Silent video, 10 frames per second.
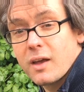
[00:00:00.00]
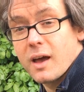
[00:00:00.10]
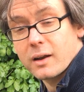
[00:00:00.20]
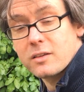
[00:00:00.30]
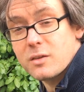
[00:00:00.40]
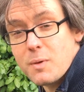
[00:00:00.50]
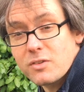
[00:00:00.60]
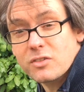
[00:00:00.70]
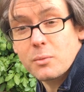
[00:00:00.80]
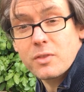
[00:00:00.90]
and I'm going to dip
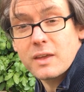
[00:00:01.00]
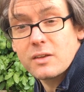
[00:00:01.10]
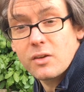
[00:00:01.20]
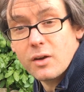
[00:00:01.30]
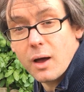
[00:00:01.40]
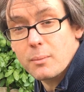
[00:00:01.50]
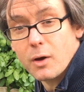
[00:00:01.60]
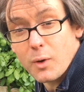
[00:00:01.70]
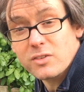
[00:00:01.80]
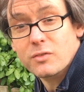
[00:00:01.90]
into some of the
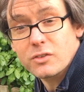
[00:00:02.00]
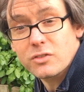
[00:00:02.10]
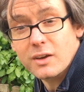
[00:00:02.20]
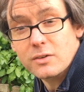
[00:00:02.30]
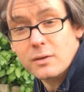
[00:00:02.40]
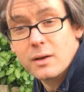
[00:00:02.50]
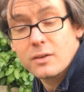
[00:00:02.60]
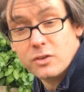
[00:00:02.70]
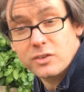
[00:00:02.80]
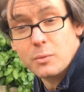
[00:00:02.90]
aquatic vegetation
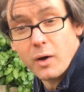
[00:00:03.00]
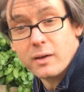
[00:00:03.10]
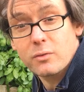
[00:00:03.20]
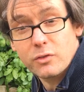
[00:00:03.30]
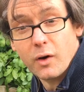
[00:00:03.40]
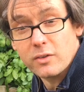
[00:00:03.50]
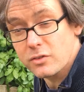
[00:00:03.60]
to see what I can find.